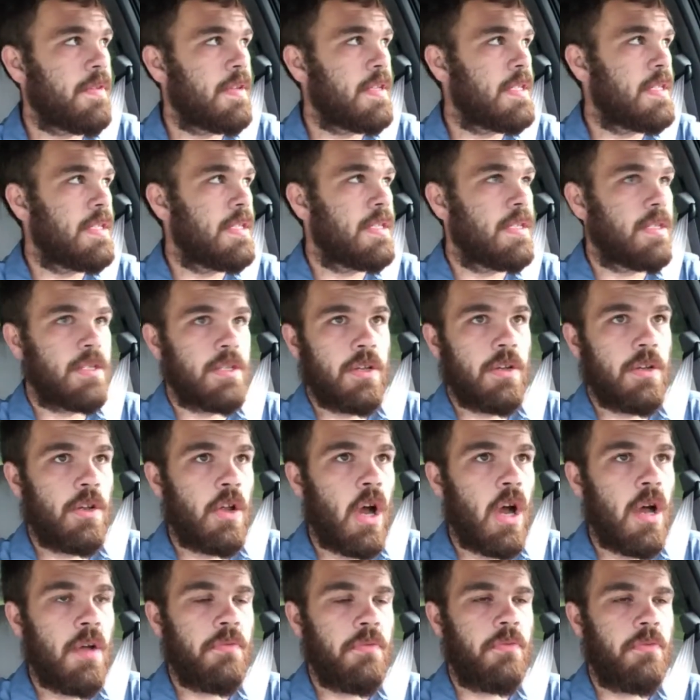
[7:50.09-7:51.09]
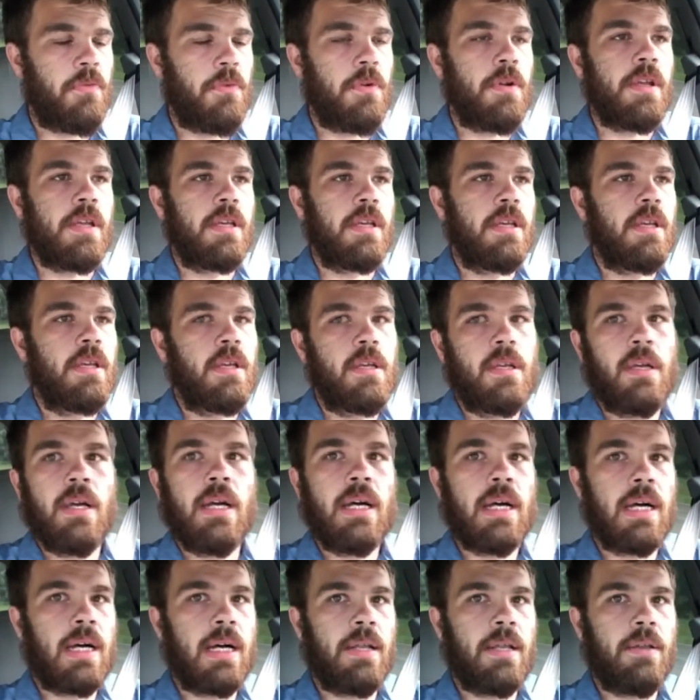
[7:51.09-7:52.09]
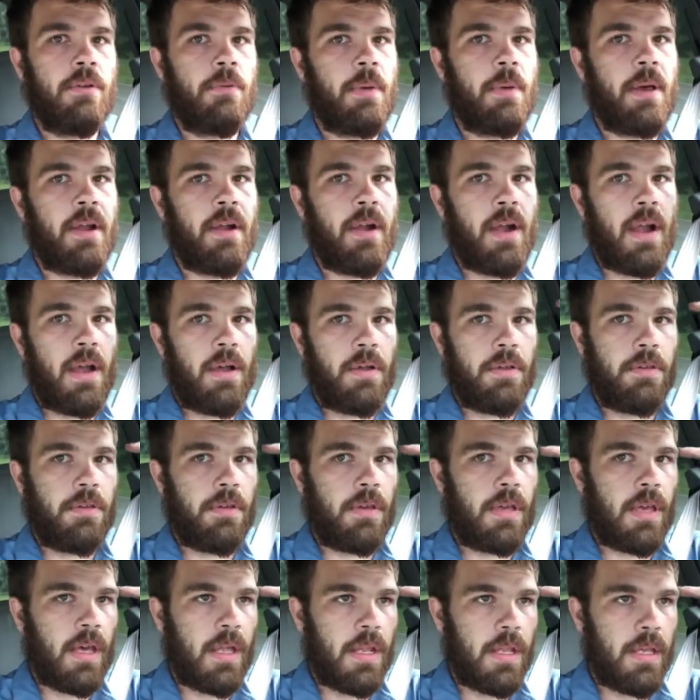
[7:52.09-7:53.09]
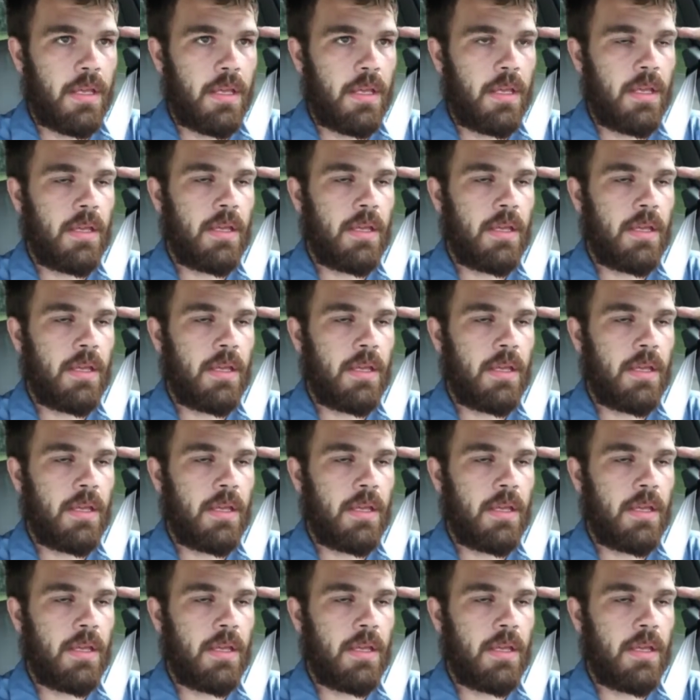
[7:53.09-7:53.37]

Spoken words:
is not free, no matter how you cut it.